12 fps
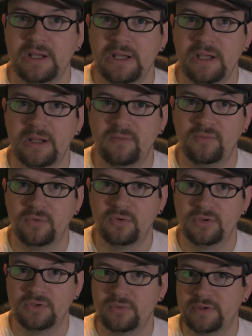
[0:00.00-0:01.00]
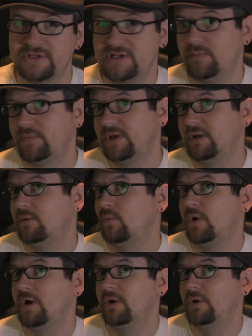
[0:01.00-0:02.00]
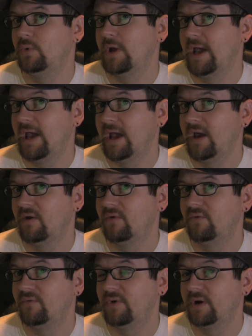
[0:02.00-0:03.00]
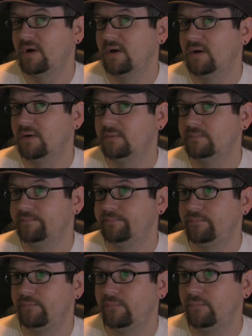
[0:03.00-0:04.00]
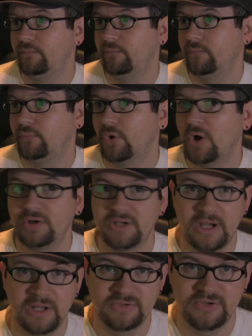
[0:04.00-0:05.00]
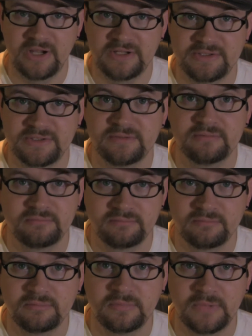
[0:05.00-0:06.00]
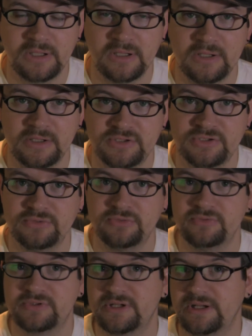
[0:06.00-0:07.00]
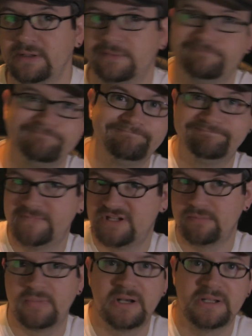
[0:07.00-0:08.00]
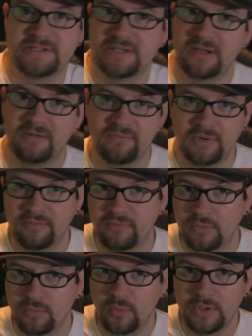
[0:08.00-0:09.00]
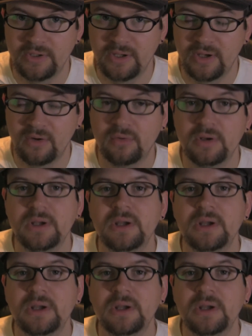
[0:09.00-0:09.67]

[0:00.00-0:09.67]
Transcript: If you're doing something where you have broad contrast issues, like somebody sitting in front of a window,